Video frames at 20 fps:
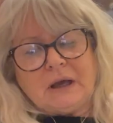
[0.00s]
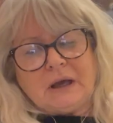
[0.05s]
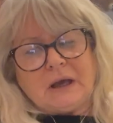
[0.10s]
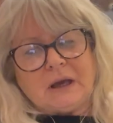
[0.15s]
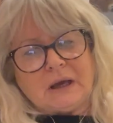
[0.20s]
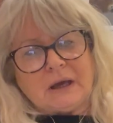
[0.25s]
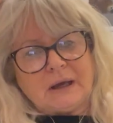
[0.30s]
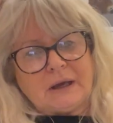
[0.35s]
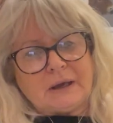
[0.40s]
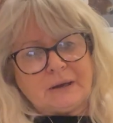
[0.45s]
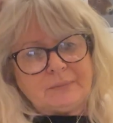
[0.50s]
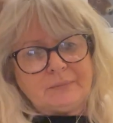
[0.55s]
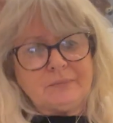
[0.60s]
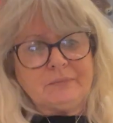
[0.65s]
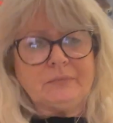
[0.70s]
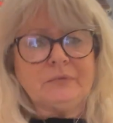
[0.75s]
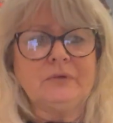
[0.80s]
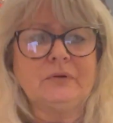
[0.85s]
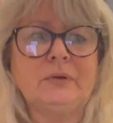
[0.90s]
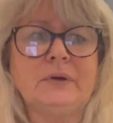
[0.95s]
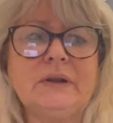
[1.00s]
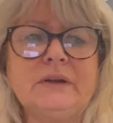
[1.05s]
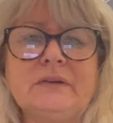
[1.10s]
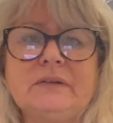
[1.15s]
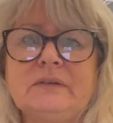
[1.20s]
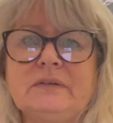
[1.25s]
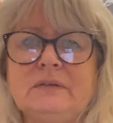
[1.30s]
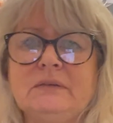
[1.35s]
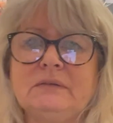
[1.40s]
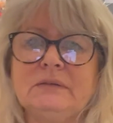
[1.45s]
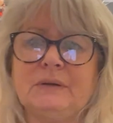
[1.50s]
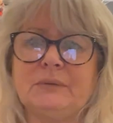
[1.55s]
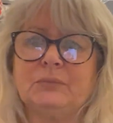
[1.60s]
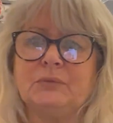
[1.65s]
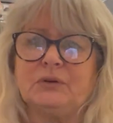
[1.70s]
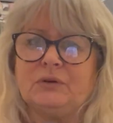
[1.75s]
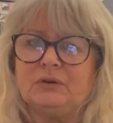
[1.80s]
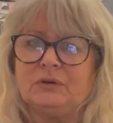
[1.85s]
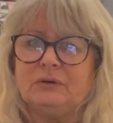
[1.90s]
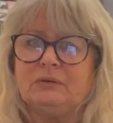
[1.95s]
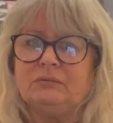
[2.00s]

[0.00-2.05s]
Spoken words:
So it would